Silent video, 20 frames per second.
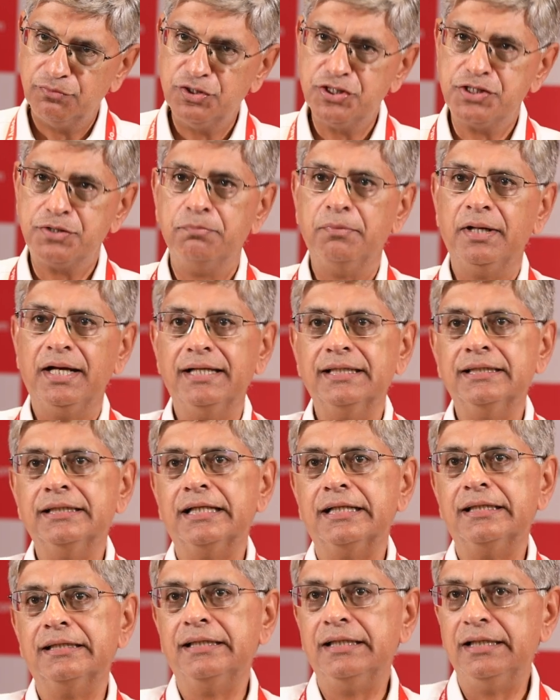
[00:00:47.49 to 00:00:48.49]
which meant
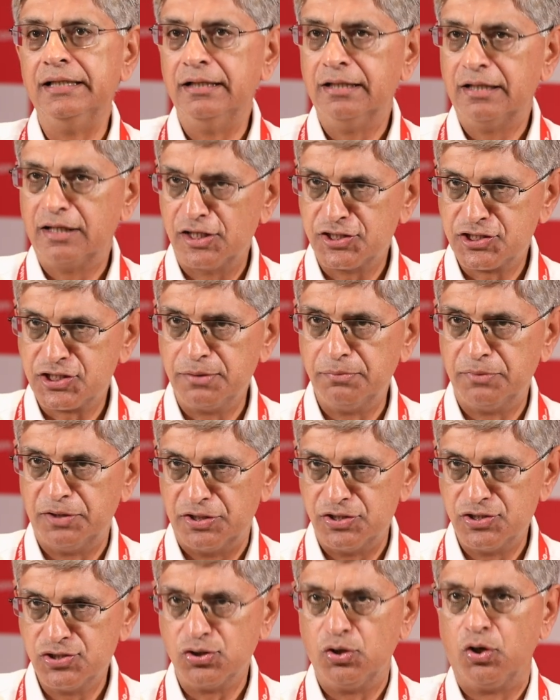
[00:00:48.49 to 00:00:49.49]
that the
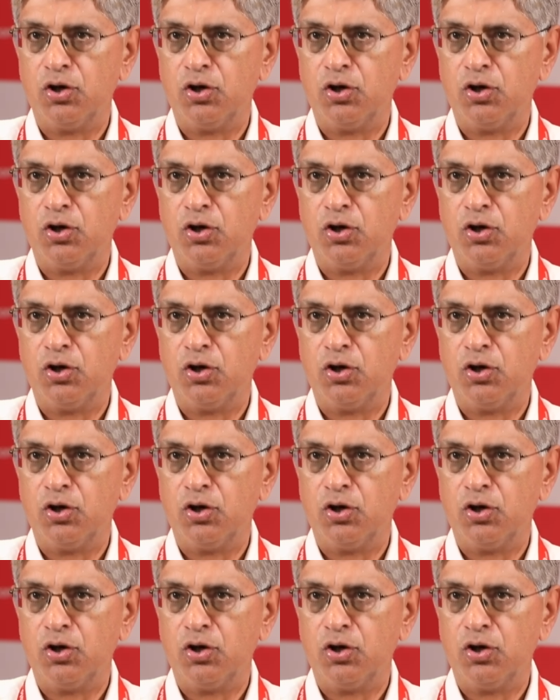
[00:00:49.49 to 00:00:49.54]
customers